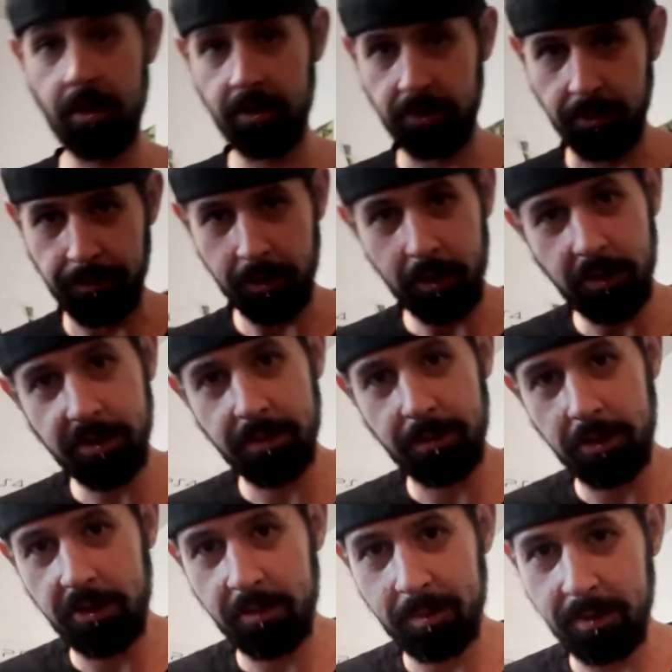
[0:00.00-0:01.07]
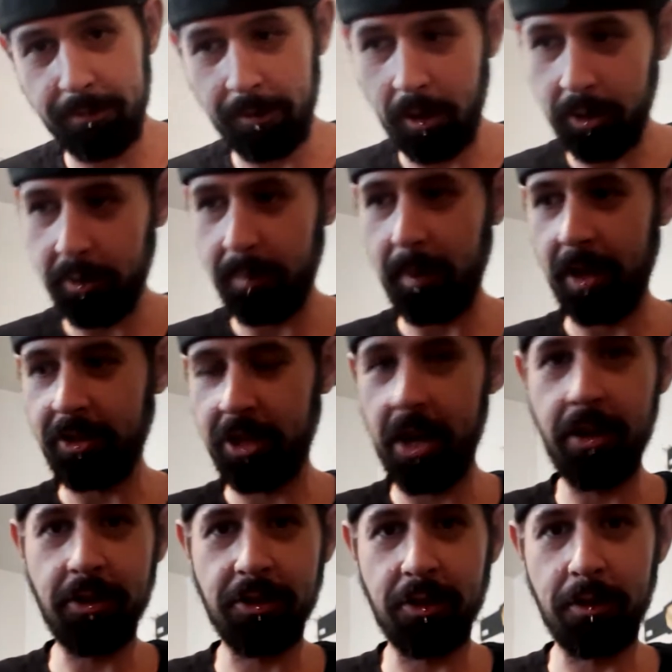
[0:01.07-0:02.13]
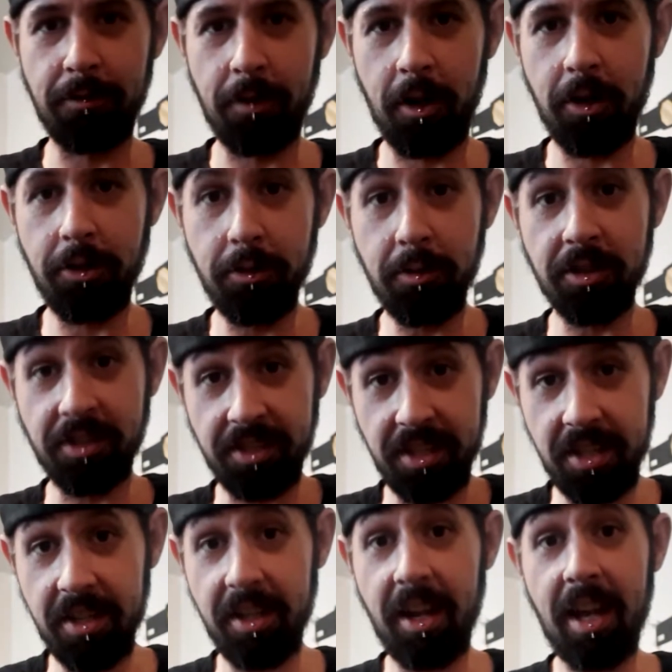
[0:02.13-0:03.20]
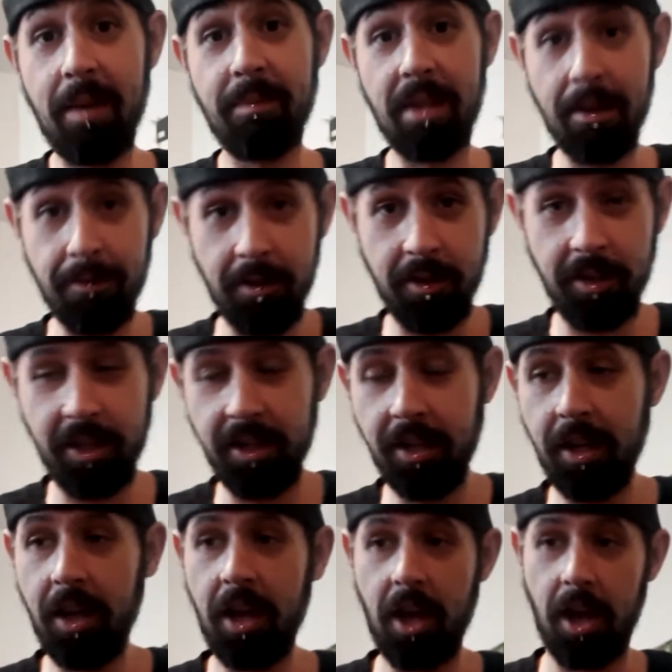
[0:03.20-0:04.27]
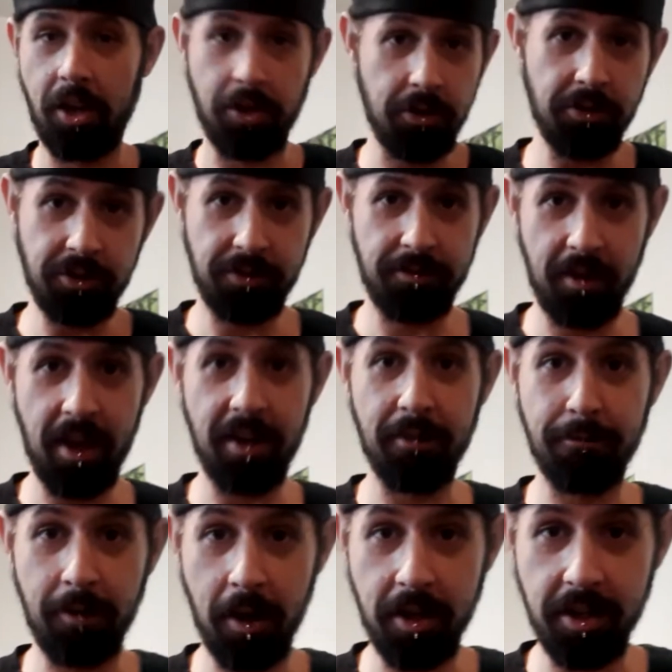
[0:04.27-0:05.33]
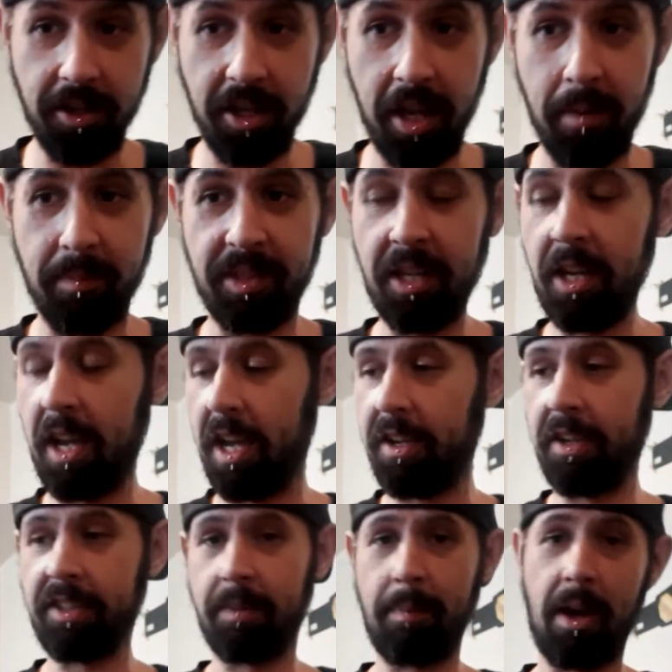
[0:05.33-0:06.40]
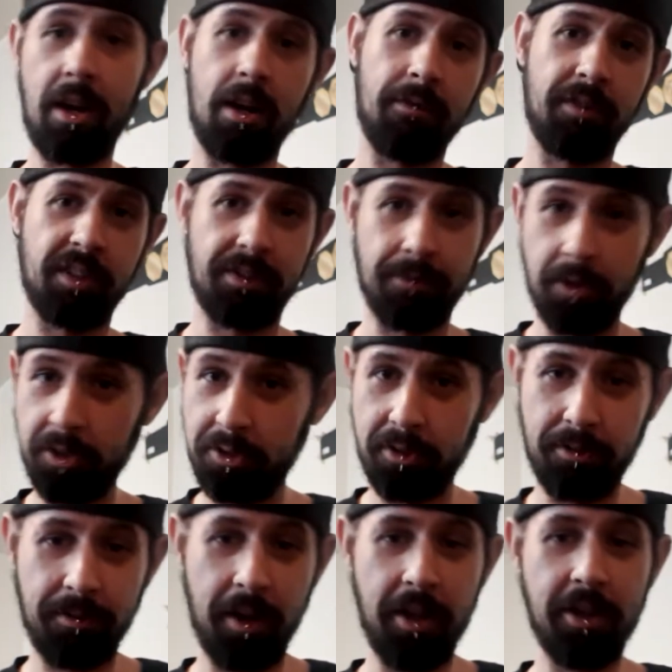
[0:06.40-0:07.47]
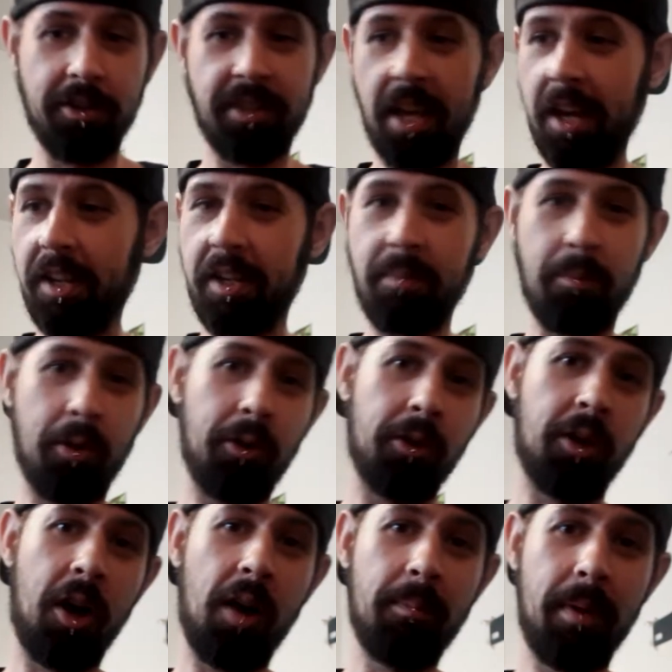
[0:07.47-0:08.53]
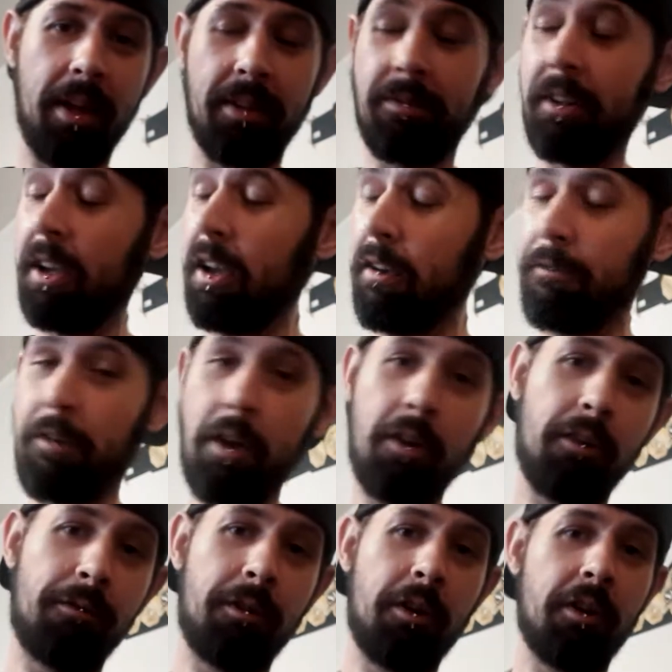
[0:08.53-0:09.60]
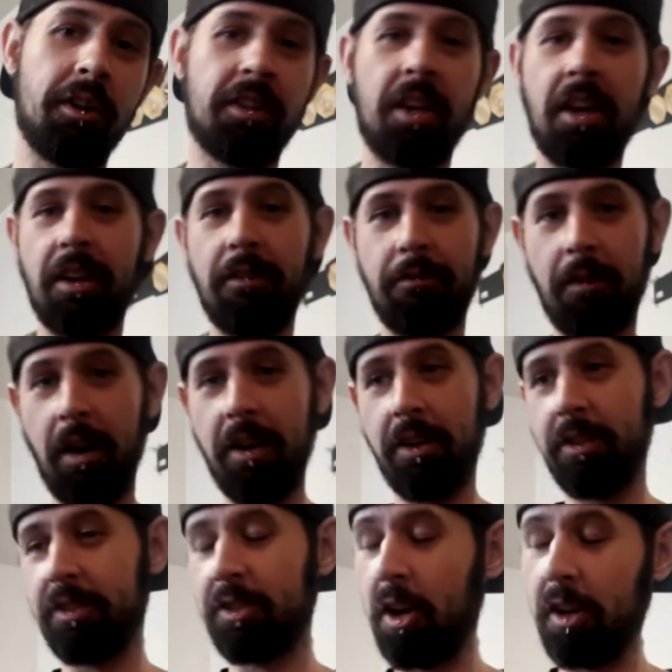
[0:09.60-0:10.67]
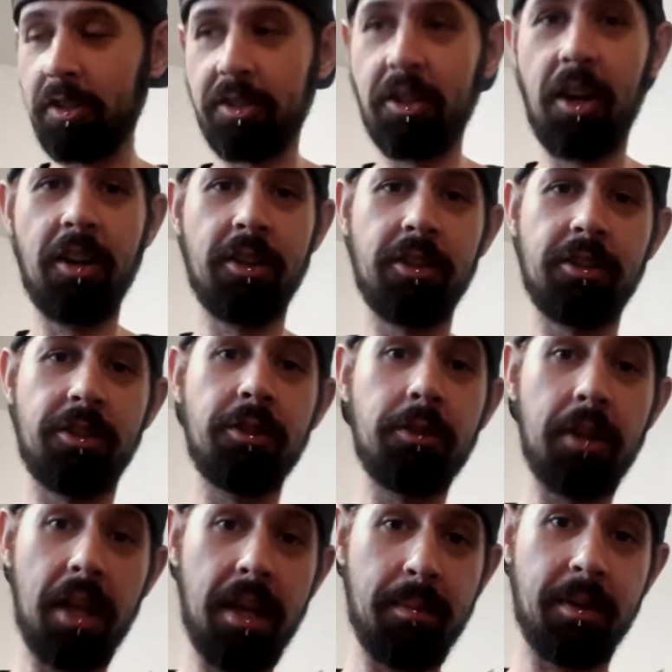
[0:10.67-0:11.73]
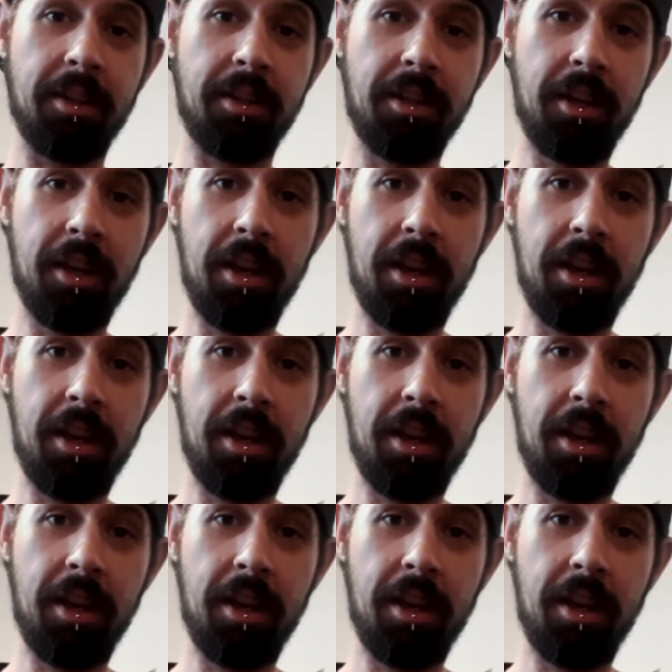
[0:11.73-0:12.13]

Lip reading: So for those of you who have been following my channel so far, you will see that I am definitely a huge fan of fighting games. It doesn't matter if it's Virtua Fighter, Tekken, Mortal Kombat, Fatal Fury, King of Fighters, Darkstalkers, you name it.